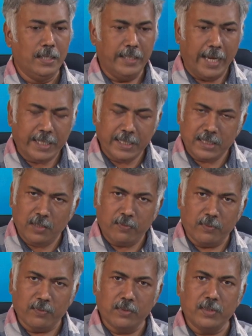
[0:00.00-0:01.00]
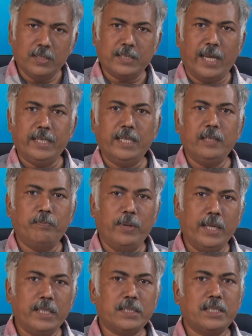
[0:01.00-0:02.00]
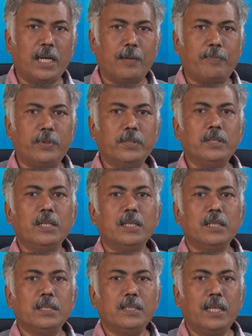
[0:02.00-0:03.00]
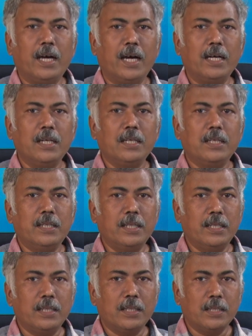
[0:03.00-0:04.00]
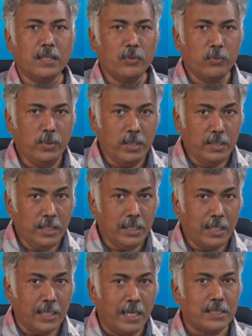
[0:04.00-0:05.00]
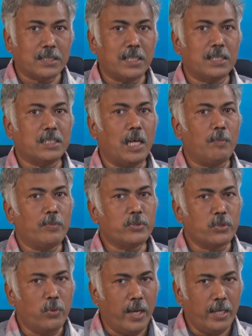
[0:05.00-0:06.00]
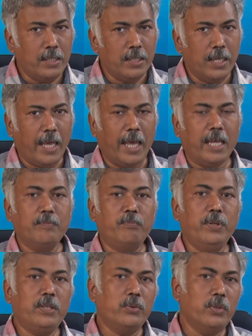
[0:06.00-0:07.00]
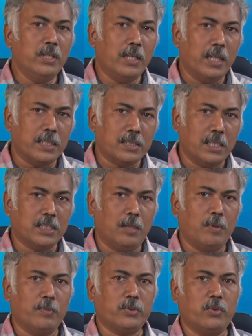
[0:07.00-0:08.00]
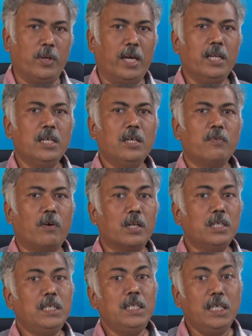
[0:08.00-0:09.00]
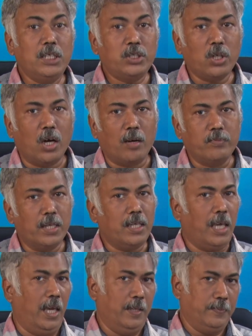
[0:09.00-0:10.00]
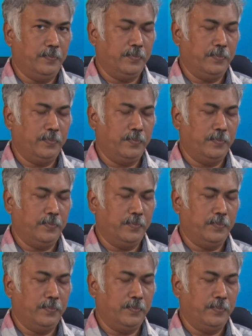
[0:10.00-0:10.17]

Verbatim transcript: That is uh, decided based upon the uh, within cluster sum of square and between cluster sum of square for each of the k.